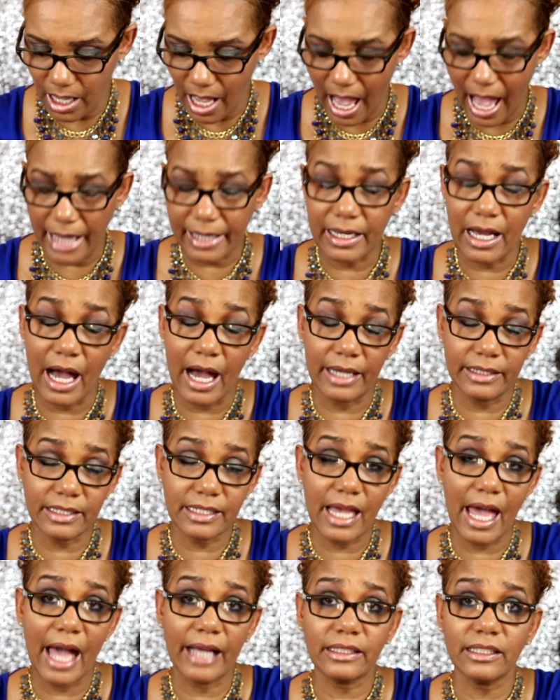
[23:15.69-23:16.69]
I
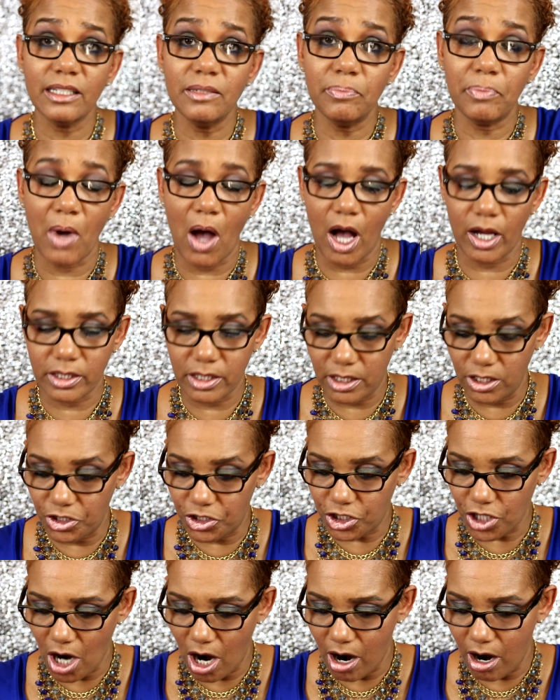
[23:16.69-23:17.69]
contacted
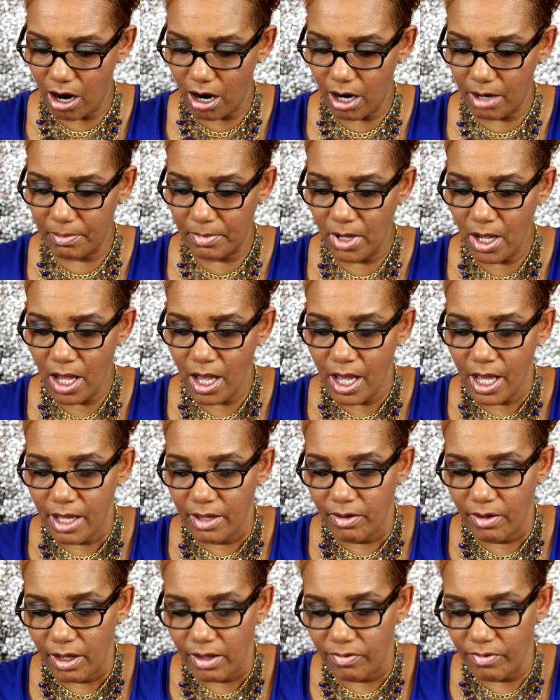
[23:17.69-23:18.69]
Boxycharm.
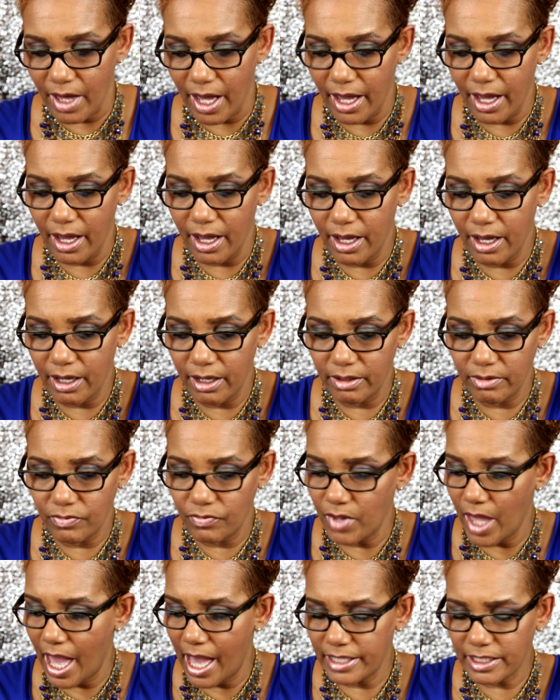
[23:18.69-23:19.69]
They
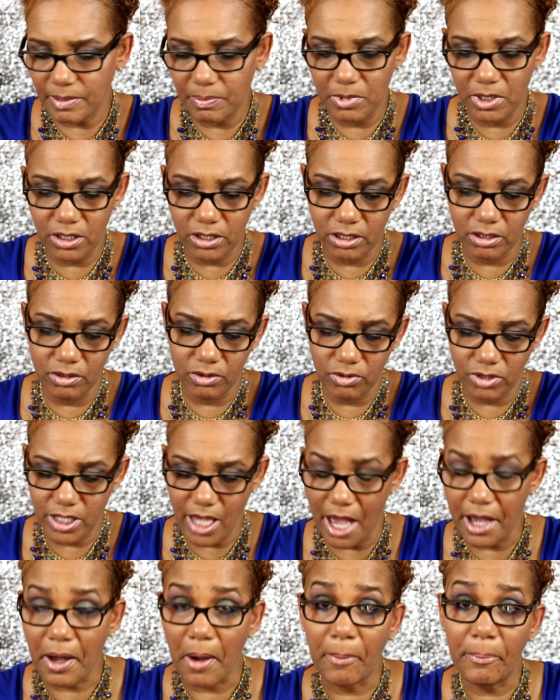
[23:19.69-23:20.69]
asked me to
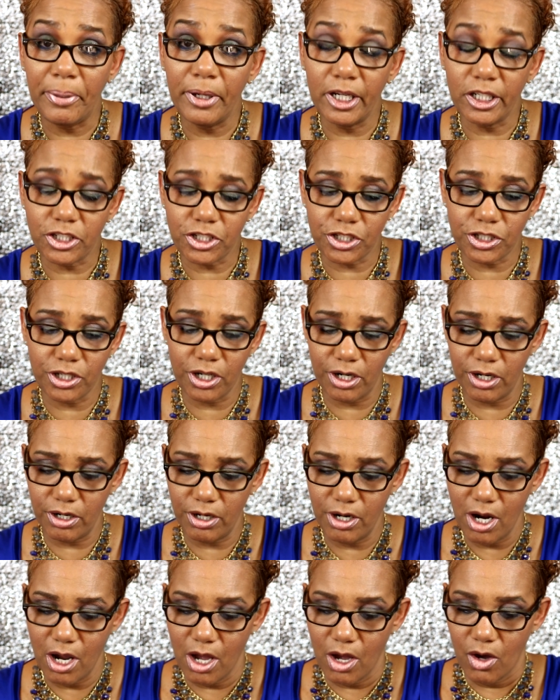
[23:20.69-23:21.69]
take a
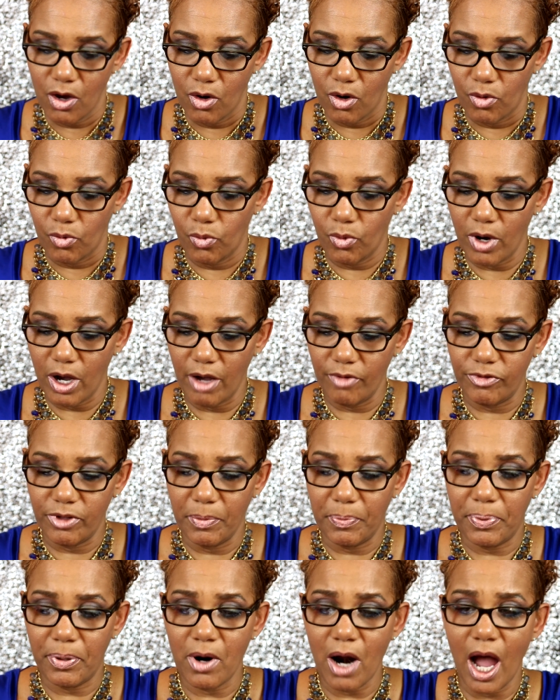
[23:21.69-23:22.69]
picture of
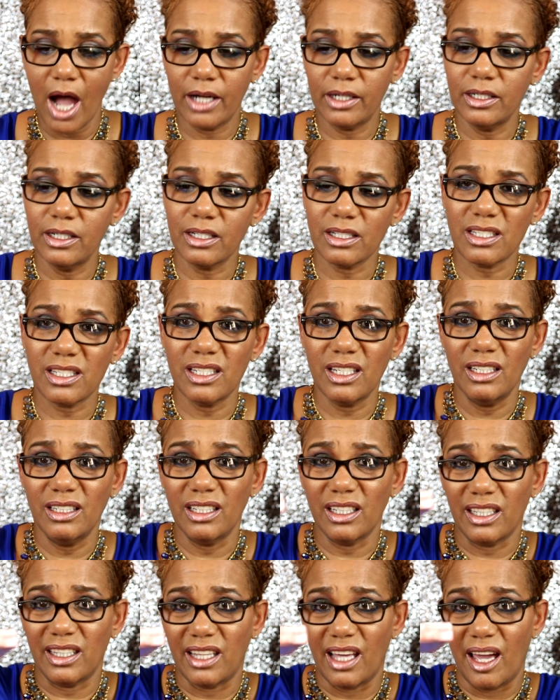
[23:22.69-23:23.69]
the product. See,
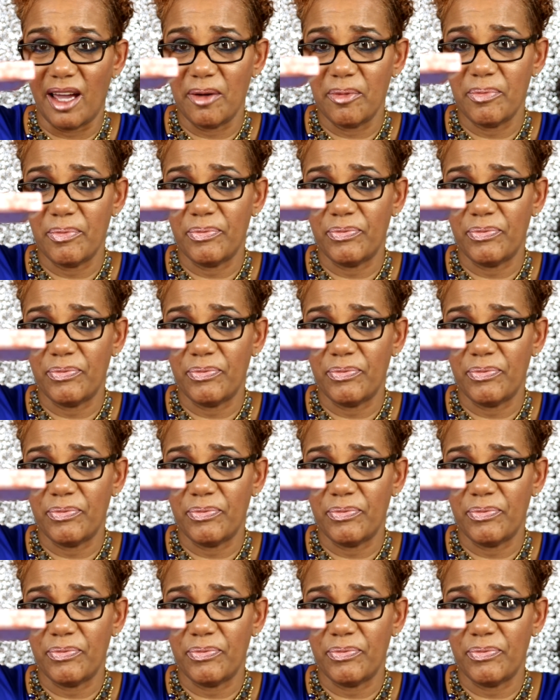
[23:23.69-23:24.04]
look at that.